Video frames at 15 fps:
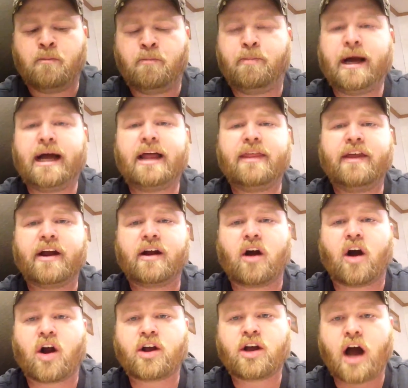But there
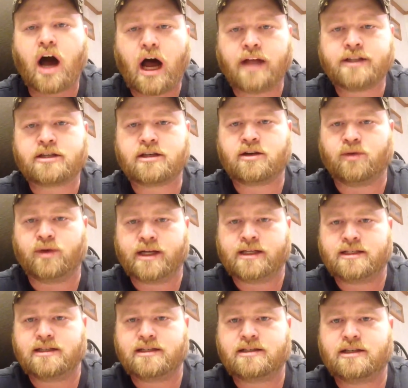are
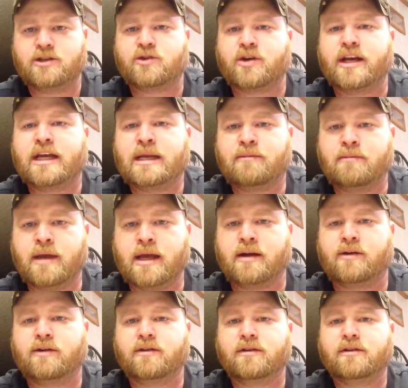consequences to drinking
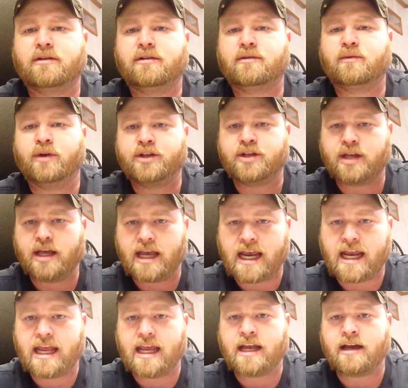milk with
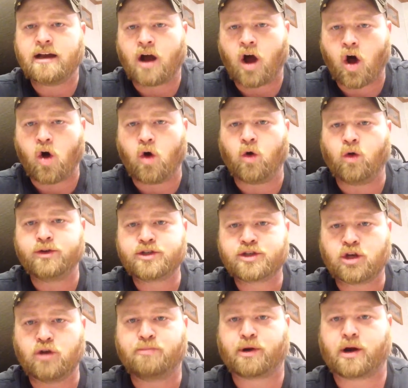eating whole
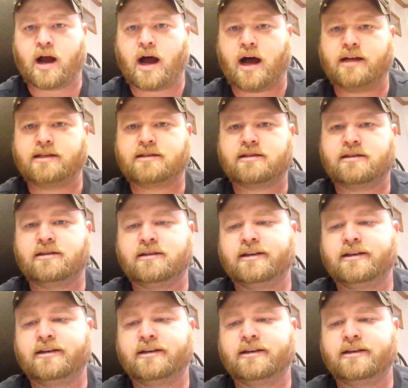super hots.